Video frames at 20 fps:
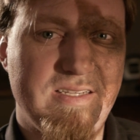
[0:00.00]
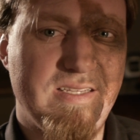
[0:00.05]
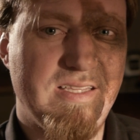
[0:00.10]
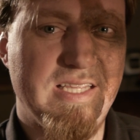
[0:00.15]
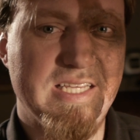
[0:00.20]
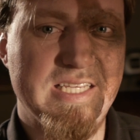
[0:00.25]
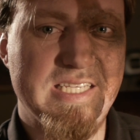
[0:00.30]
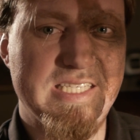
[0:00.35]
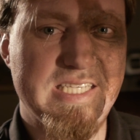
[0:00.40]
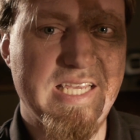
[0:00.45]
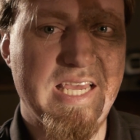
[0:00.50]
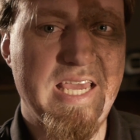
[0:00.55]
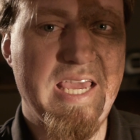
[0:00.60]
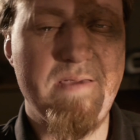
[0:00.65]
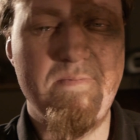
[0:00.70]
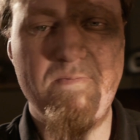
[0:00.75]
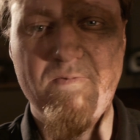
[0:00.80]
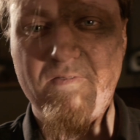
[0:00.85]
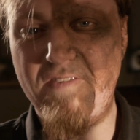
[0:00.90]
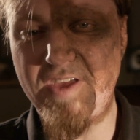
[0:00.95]
the
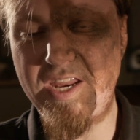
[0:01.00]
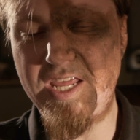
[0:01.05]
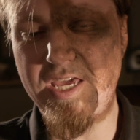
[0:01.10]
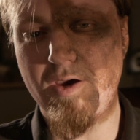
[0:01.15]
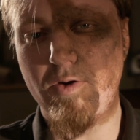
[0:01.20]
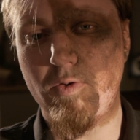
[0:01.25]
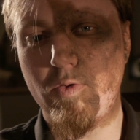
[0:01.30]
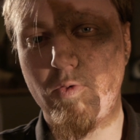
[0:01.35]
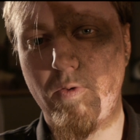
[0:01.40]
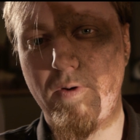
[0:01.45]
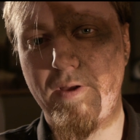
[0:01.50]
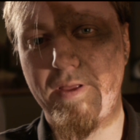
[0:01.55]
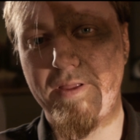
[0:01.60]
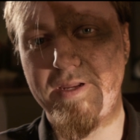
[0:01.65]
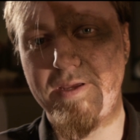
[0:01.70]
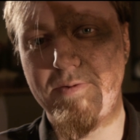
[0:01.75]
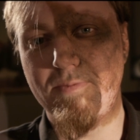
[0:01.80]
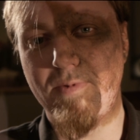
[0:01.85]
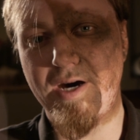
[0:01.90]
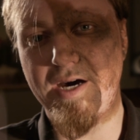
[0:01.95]
same video
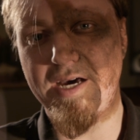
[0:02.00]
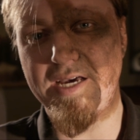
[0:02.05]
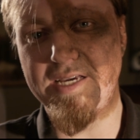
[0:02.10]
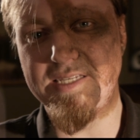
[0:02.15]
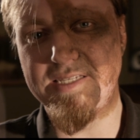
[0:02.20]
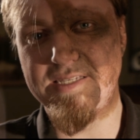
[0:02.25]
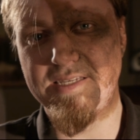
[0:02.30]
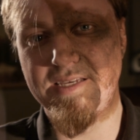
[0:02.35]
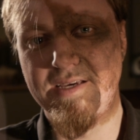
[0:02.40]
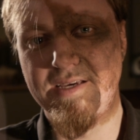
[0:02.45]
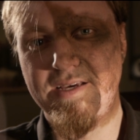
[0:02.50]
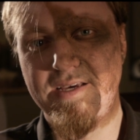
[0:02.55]
quality wise